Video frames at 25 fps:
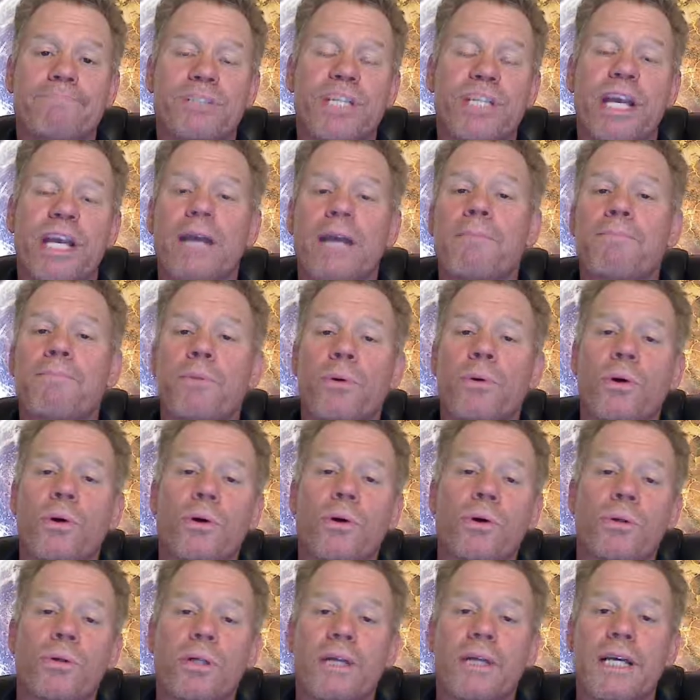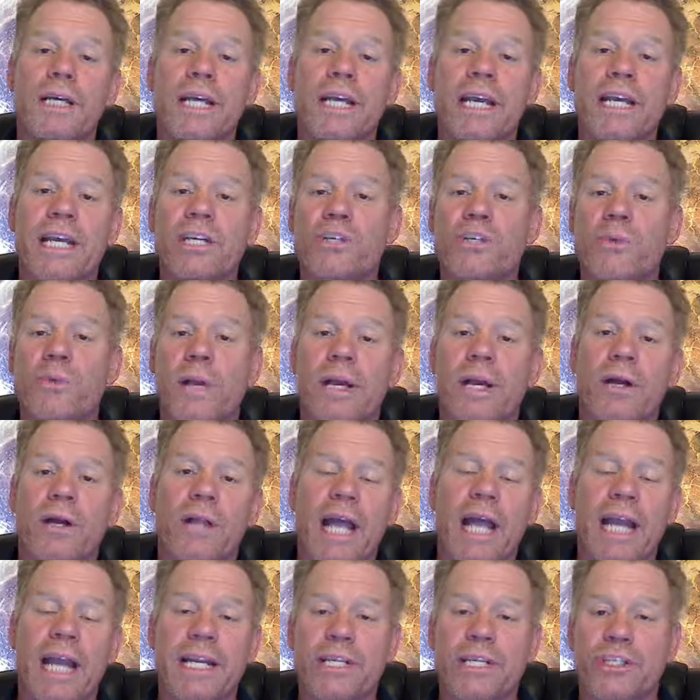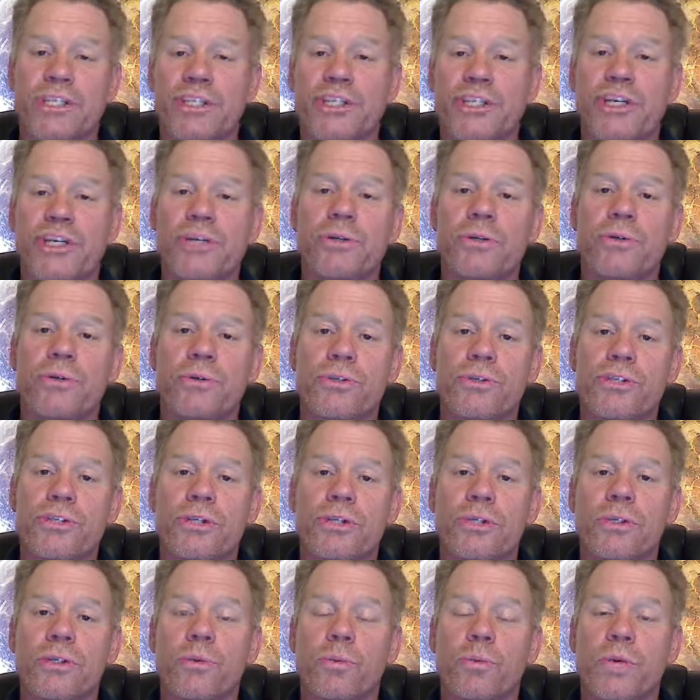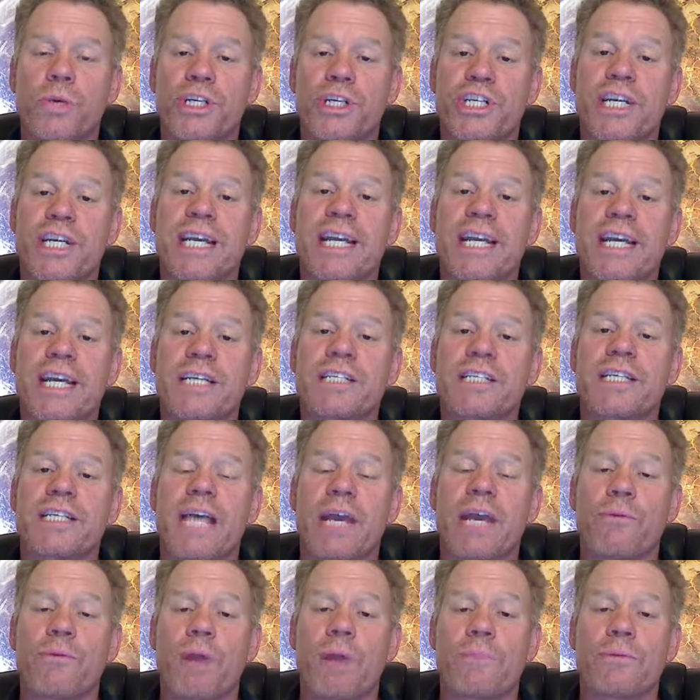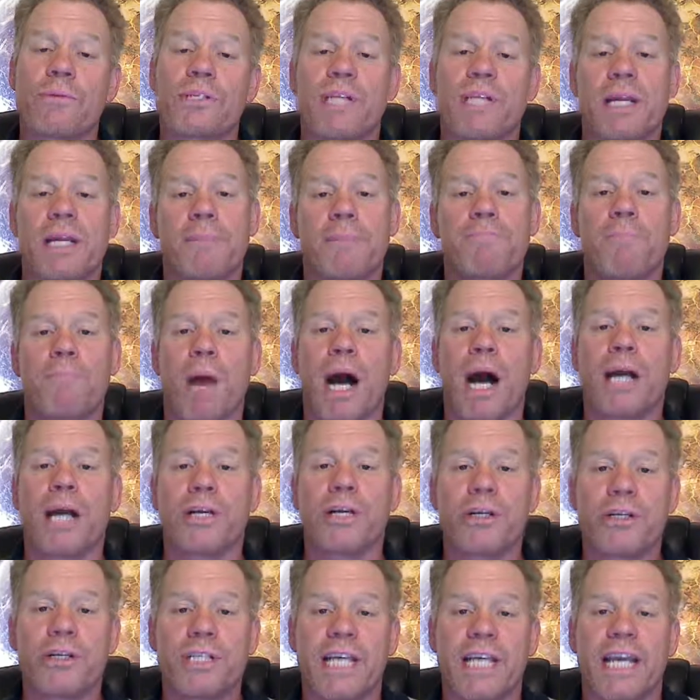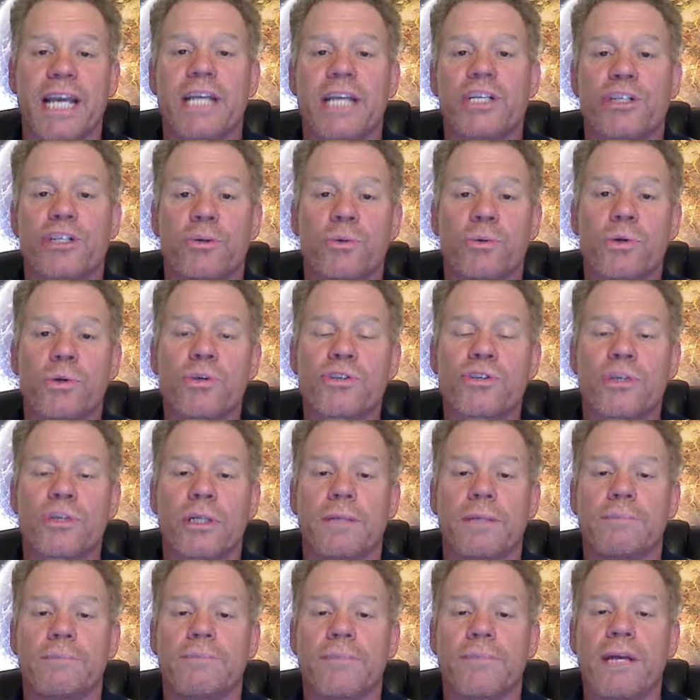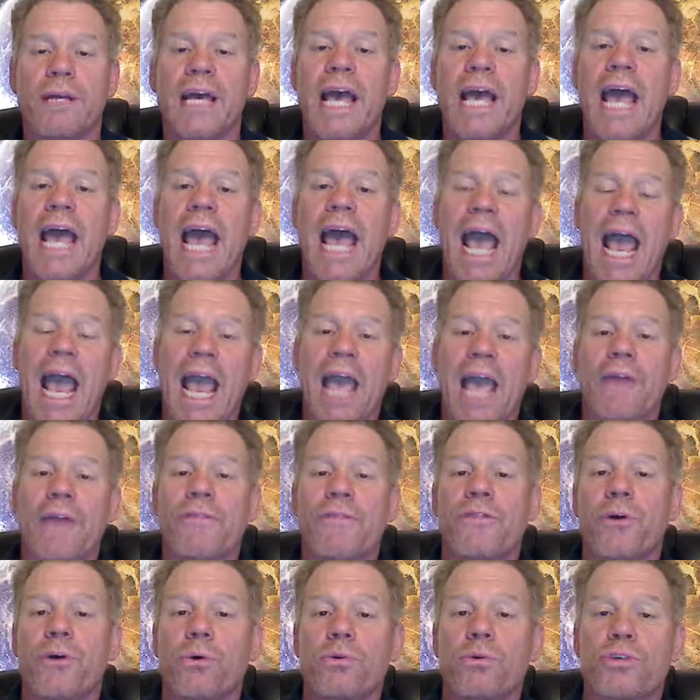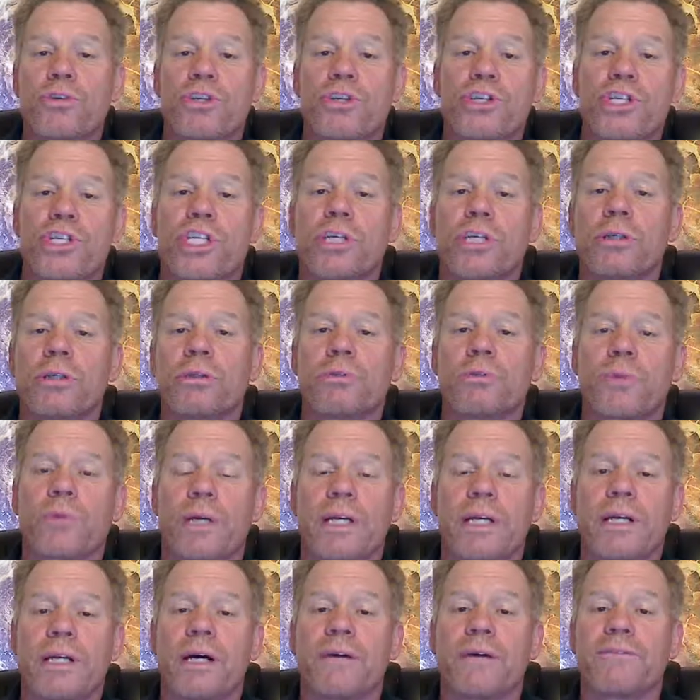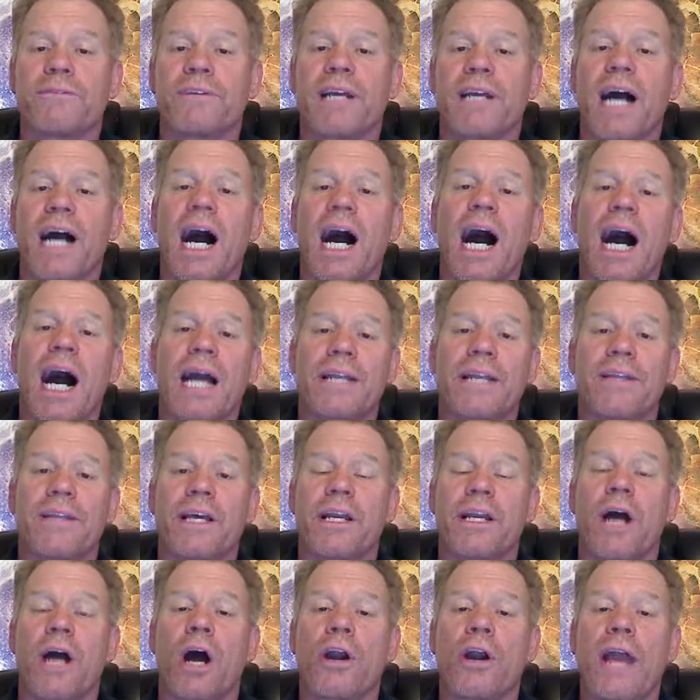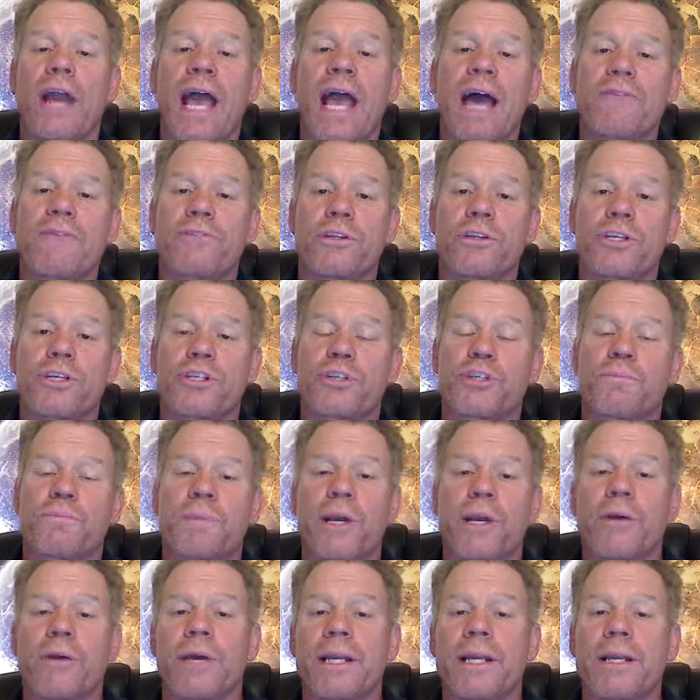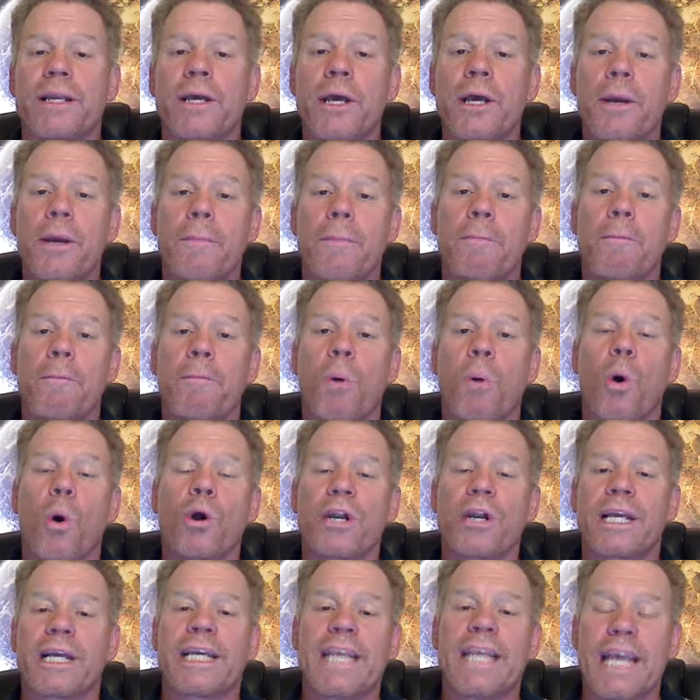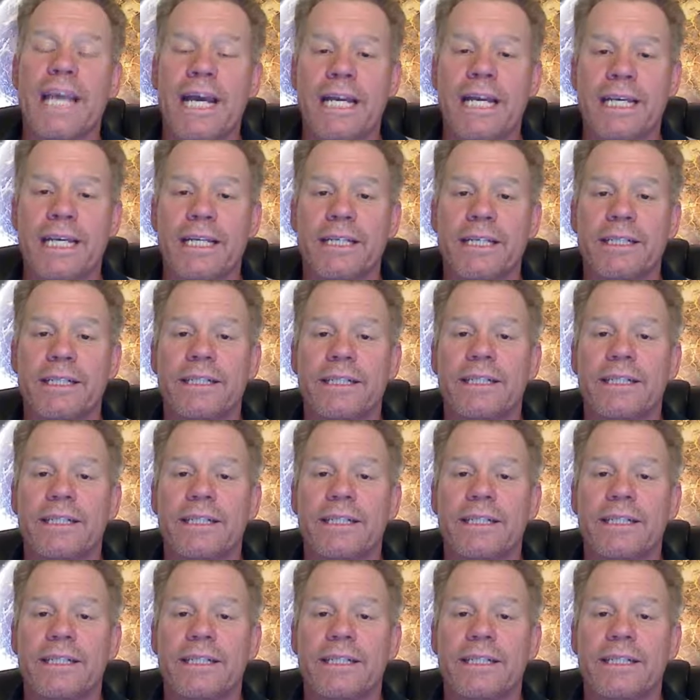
temporal Israel and its Jews, which in his day represented modern day Jerusalem, and those children of God that are after the Spirit, born again.